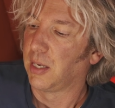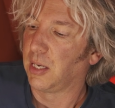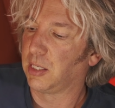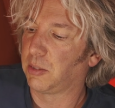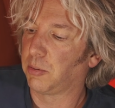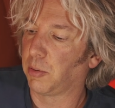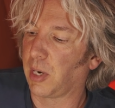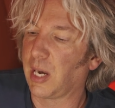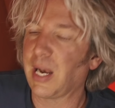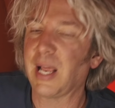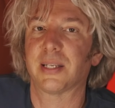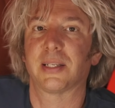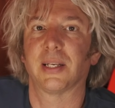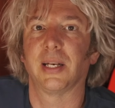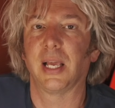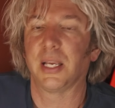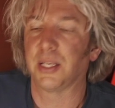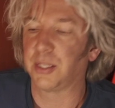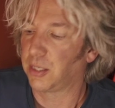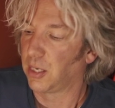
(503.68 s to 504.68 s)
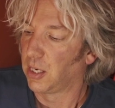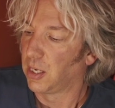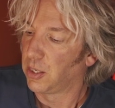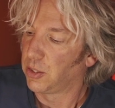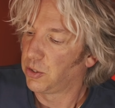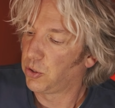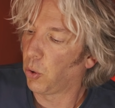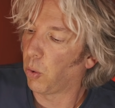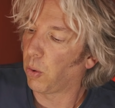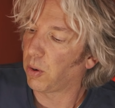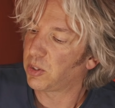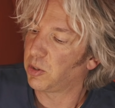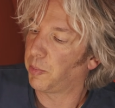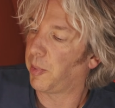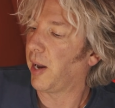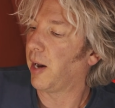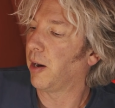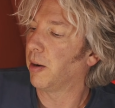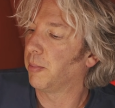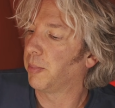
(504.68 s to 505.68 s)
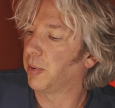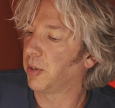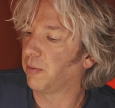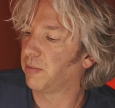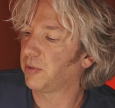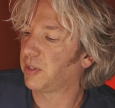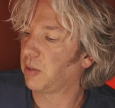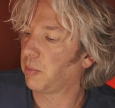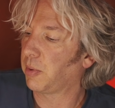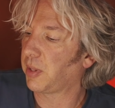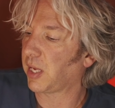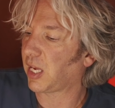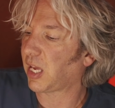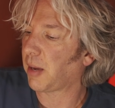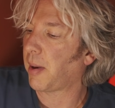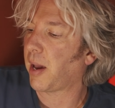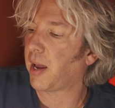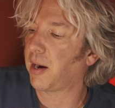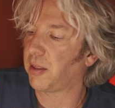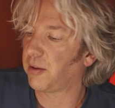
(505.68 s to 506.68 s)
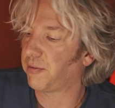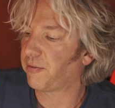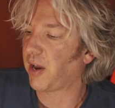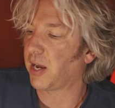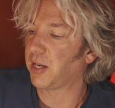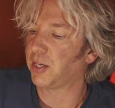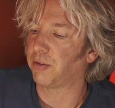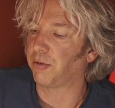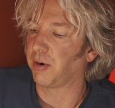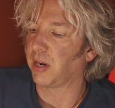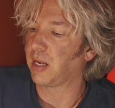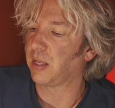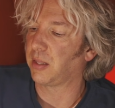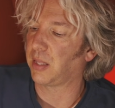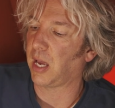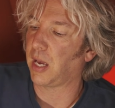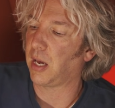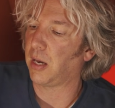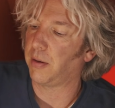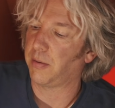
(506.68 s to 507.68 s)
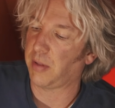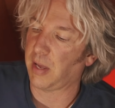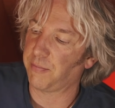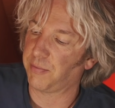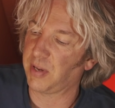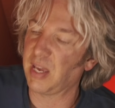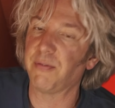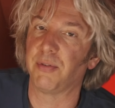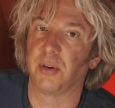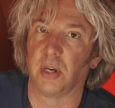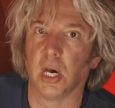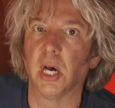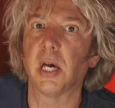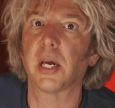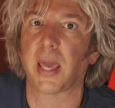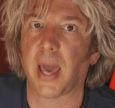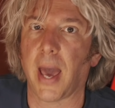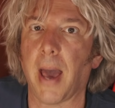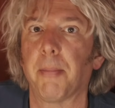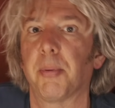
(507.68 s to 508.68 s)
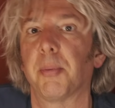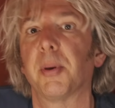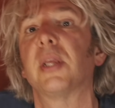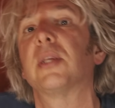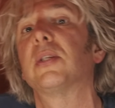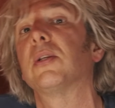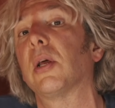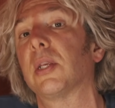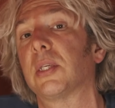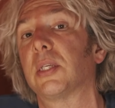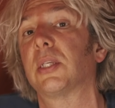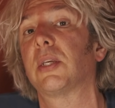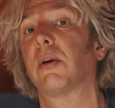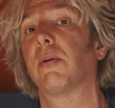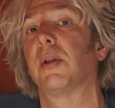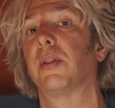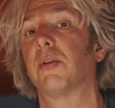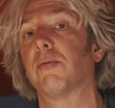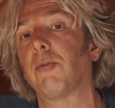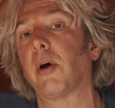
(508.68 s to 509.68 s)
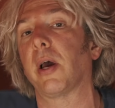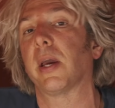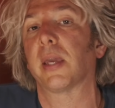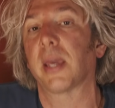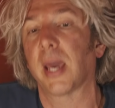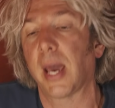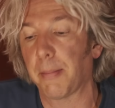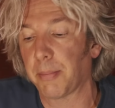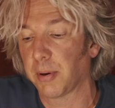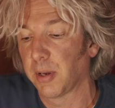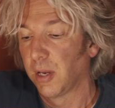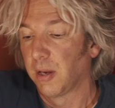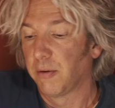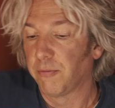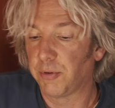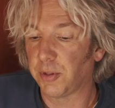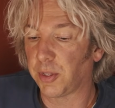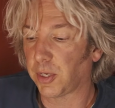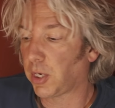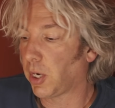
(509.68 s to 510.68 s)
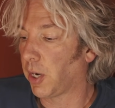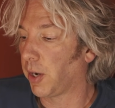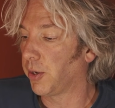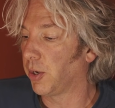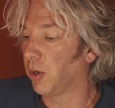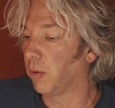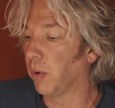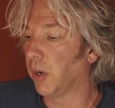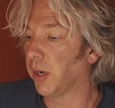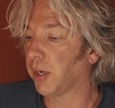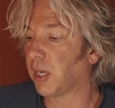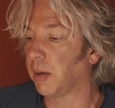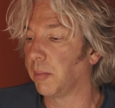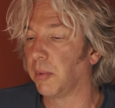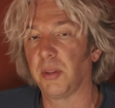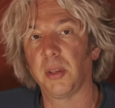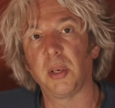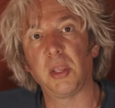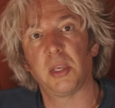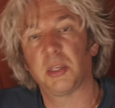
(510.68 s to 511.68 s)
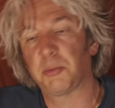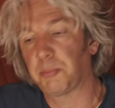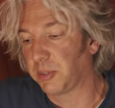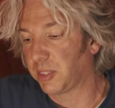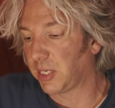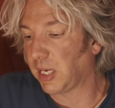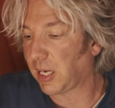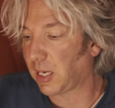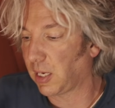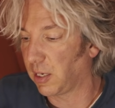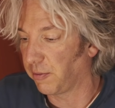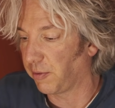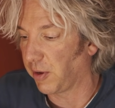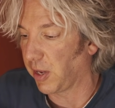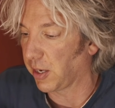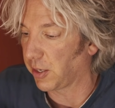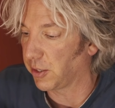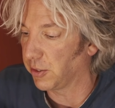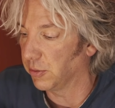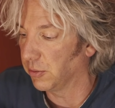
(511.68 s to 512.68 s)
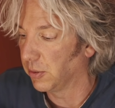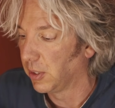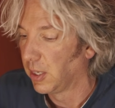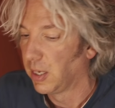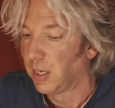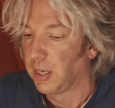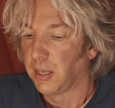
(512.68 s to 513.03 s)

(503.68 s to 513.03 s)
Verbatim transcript: is probably less and less talked about, but obviously when they come out of the factory, they, are, they have given a gap, but it's not necessarily the right gap for the car you're working with. And in this particular vehicle,